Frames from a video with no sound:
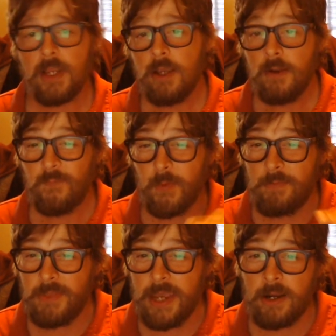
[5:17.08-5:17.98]

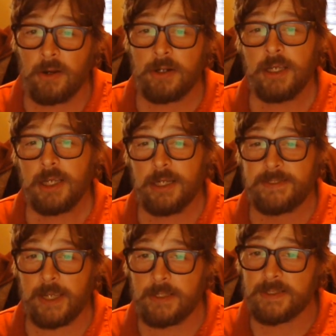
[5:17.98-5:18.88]
From there, it
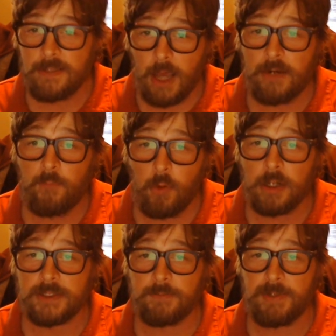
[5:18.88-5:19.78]
takes a lot of
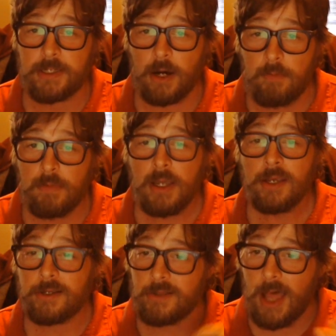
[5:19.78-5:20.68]
work to become
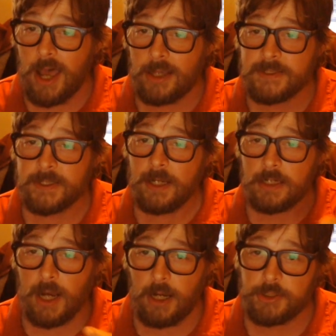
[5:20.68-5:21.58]
class
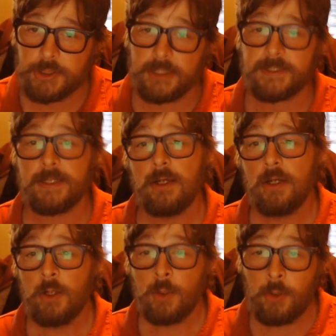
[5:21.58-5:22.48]
conscious.
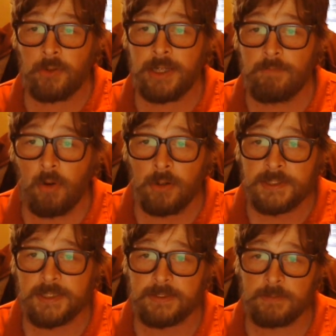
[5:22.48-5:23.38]
Learning
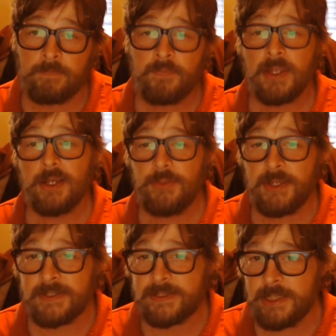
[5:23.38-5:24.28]
Marxism,
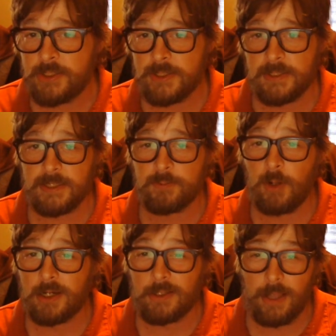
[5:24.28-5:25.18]
this teaches us
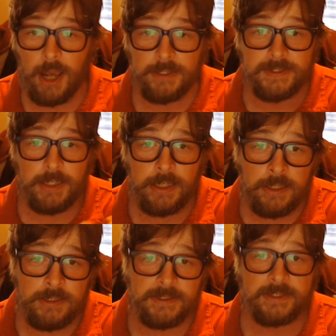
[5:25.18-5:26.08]
what class
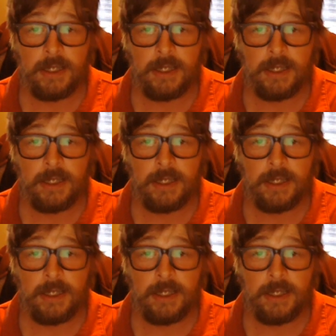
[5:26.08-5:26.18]
is